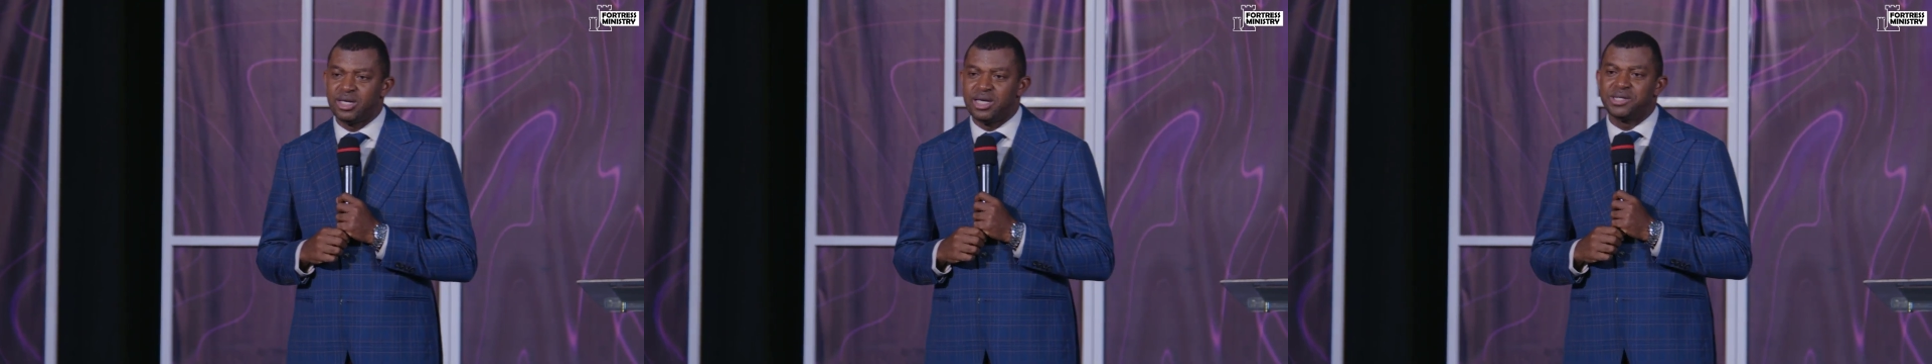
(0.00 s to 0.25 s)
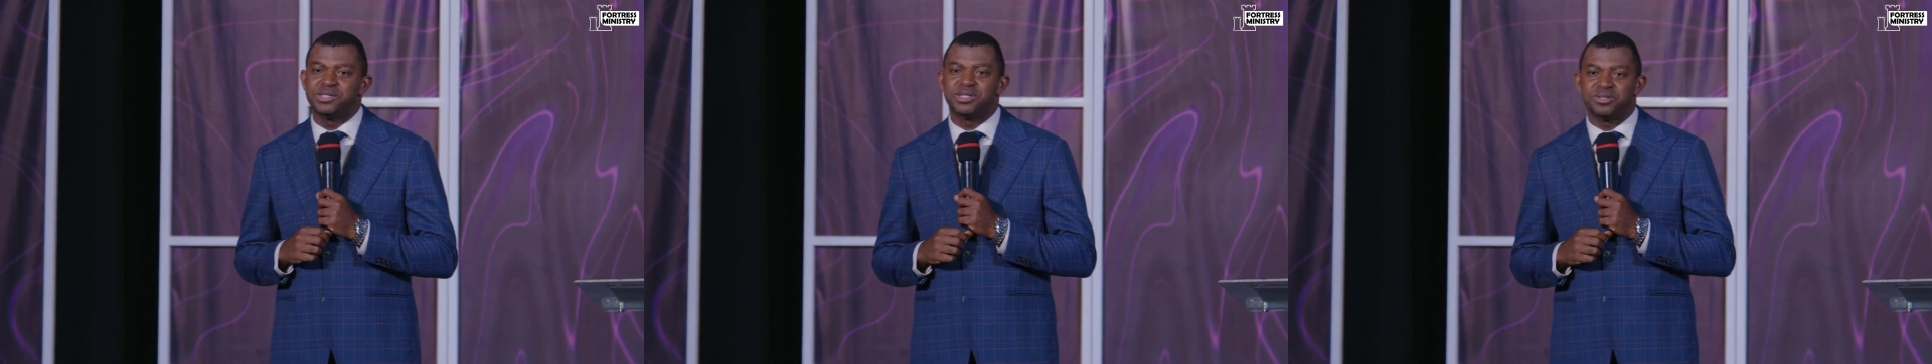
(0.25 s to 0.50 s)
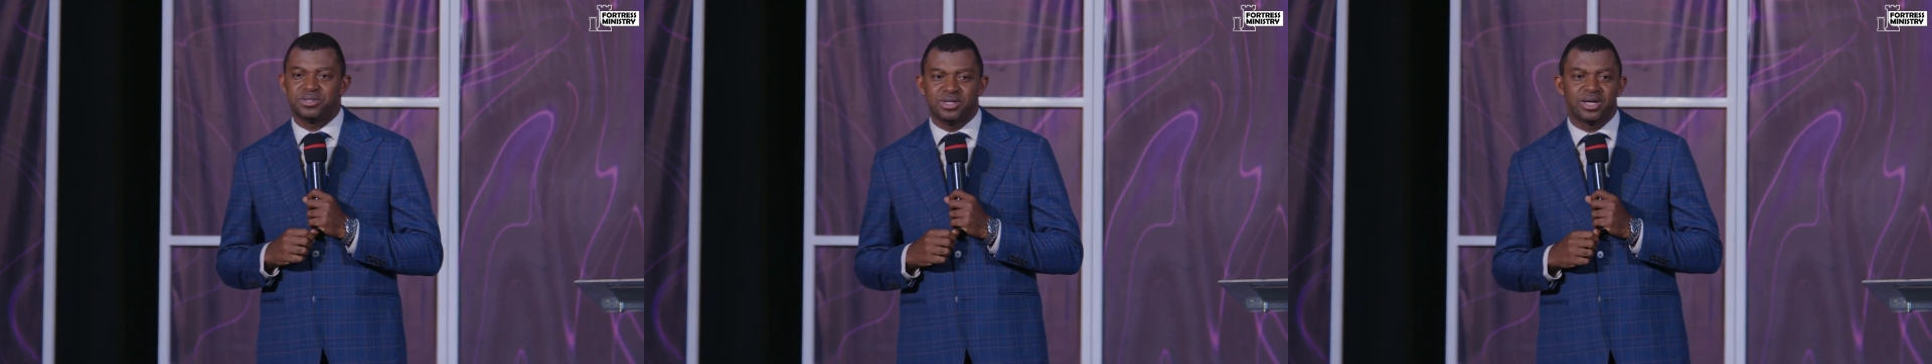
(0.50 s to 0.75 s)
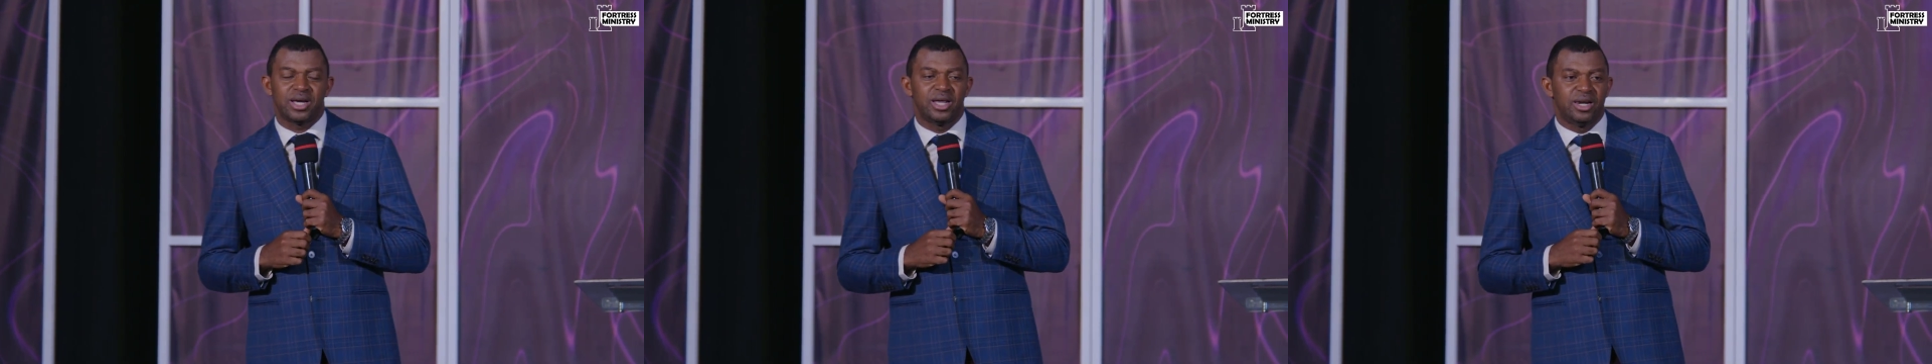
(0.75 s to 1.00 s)
heal the
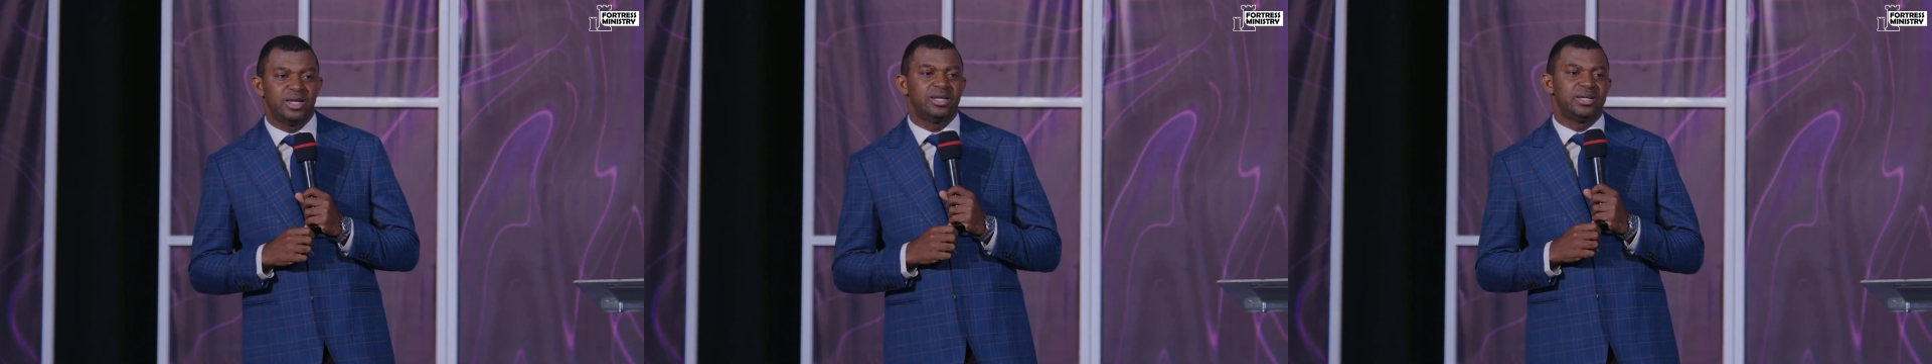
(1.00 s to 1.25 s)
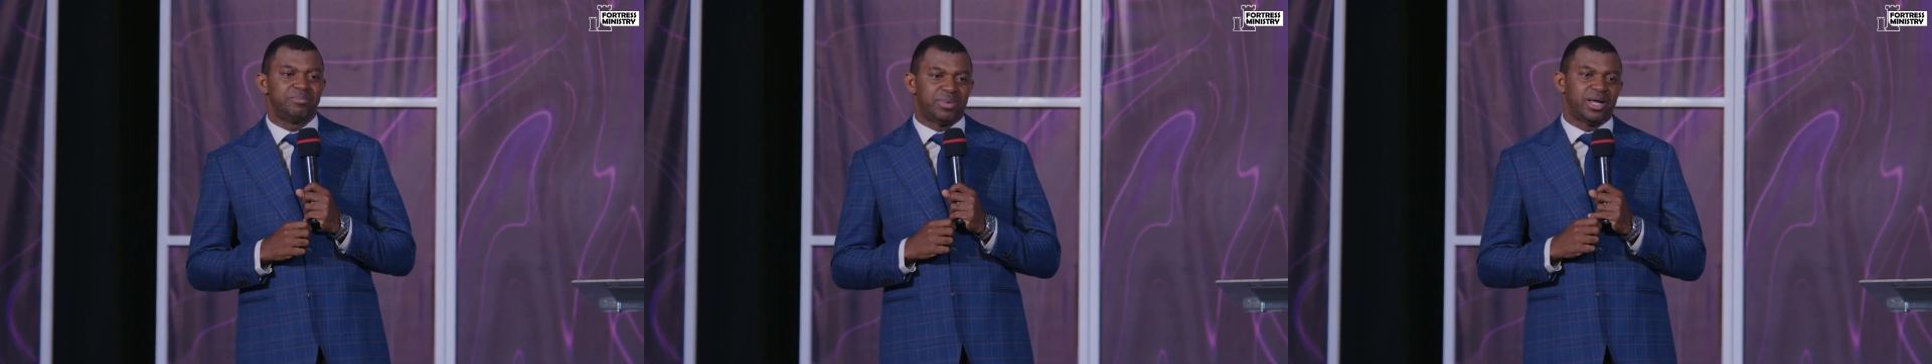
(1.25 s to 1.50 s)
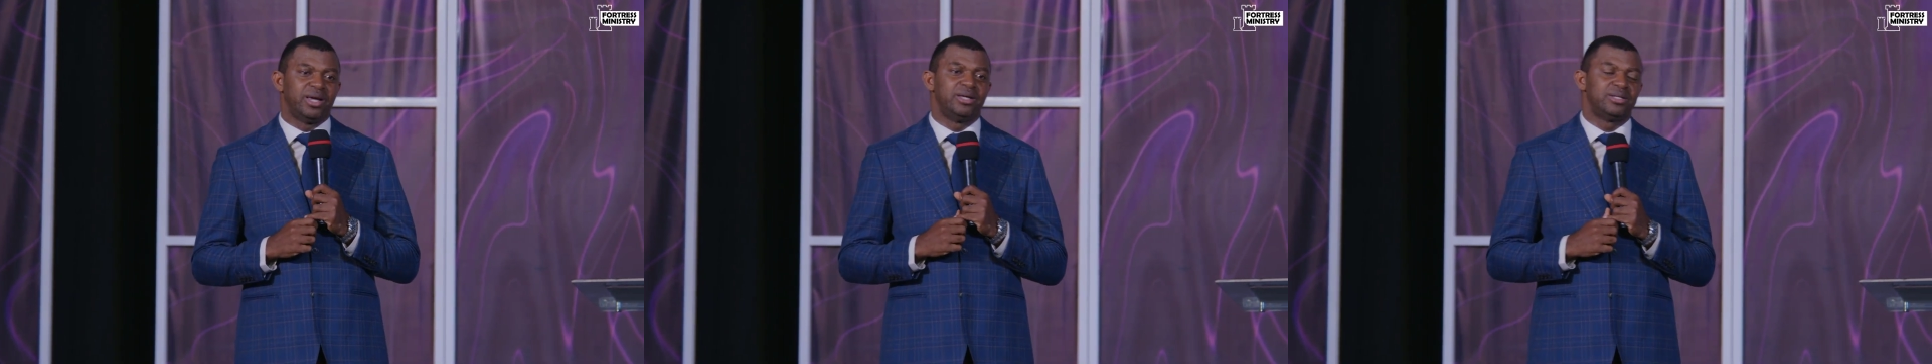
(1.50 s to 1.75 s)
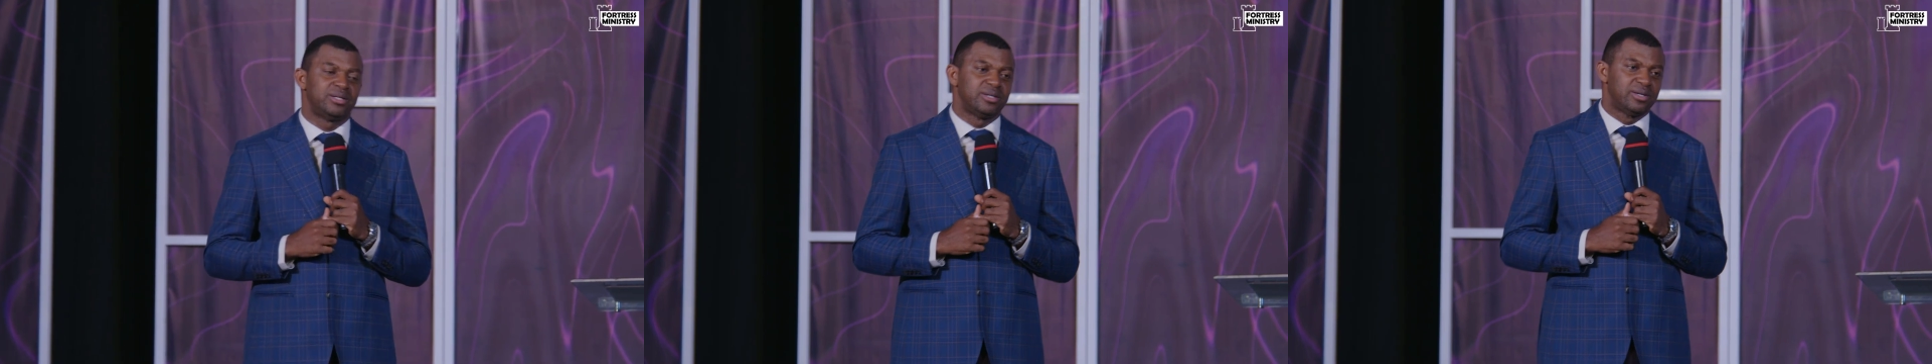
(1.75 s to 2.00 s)
sick and lead the
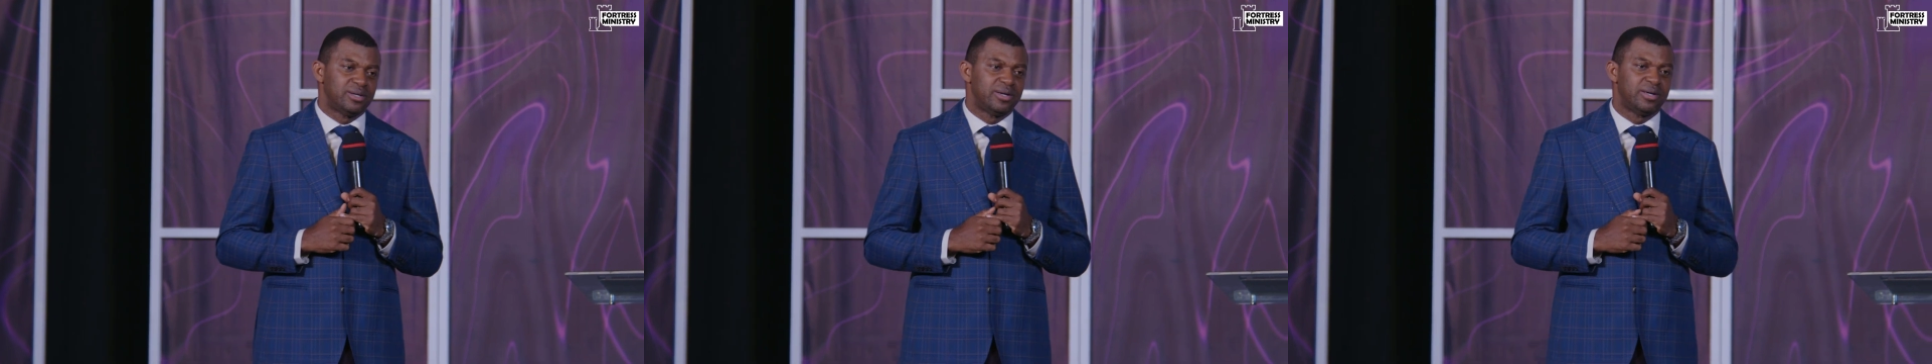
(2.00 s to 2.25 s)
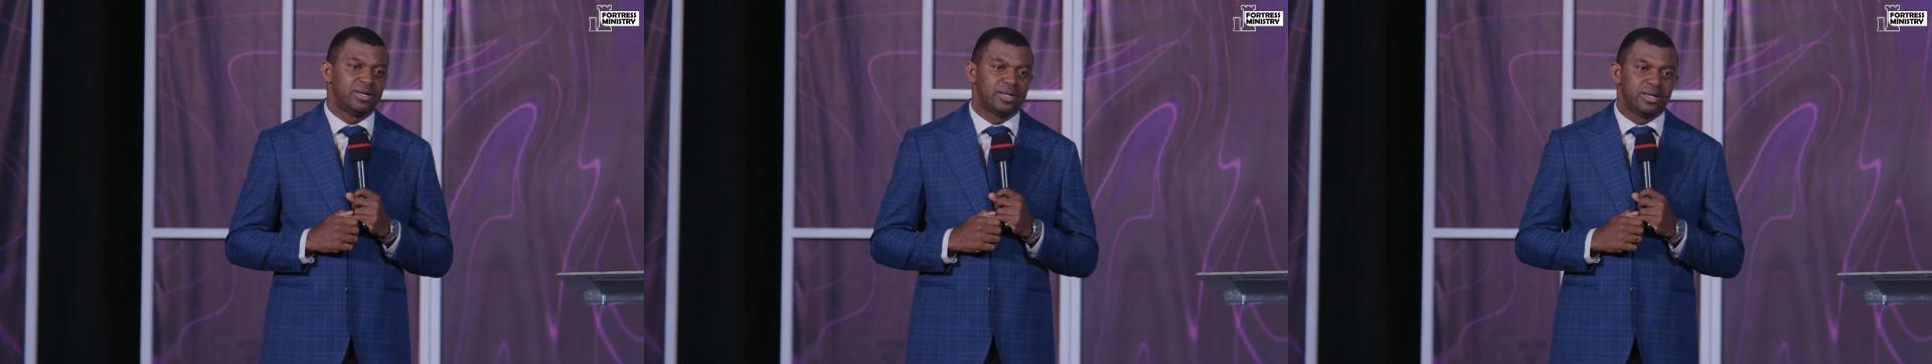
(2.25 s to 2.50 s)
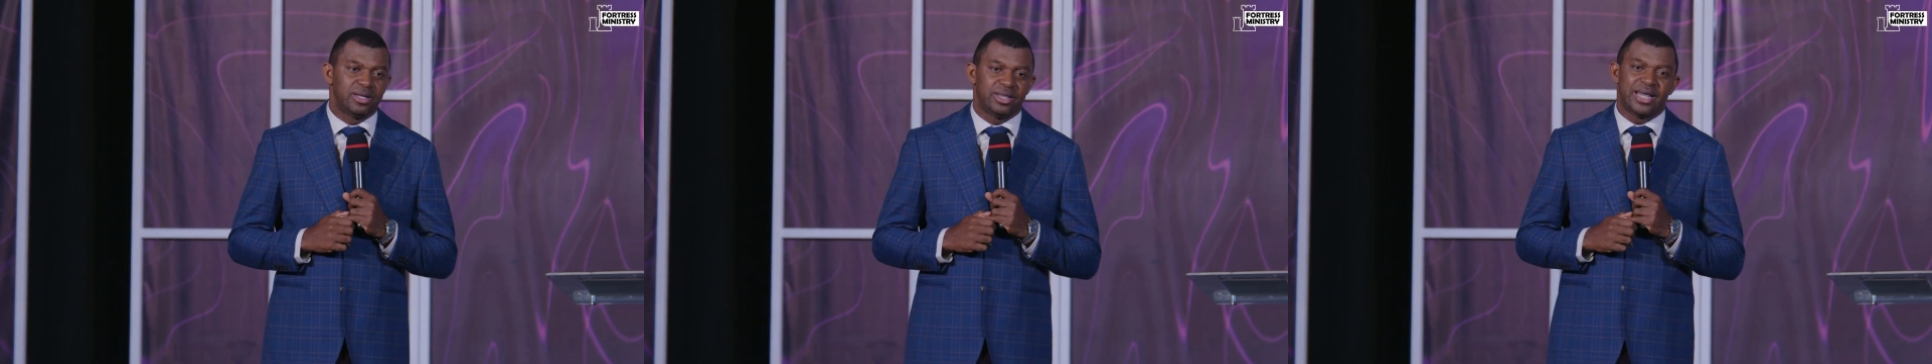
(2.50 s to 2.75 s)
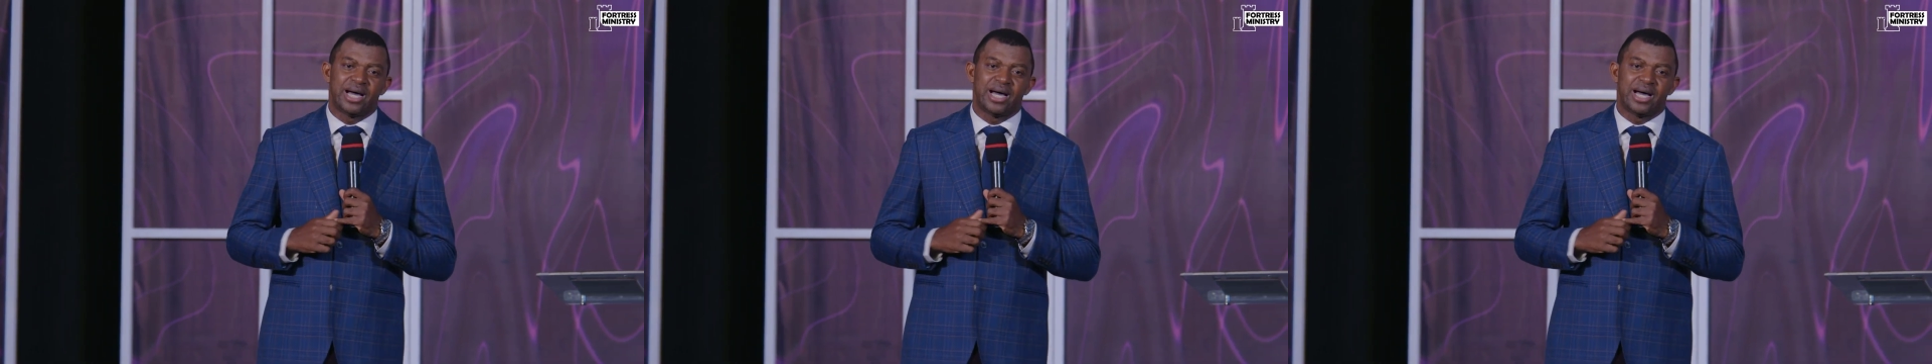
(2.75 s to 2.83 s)
blind.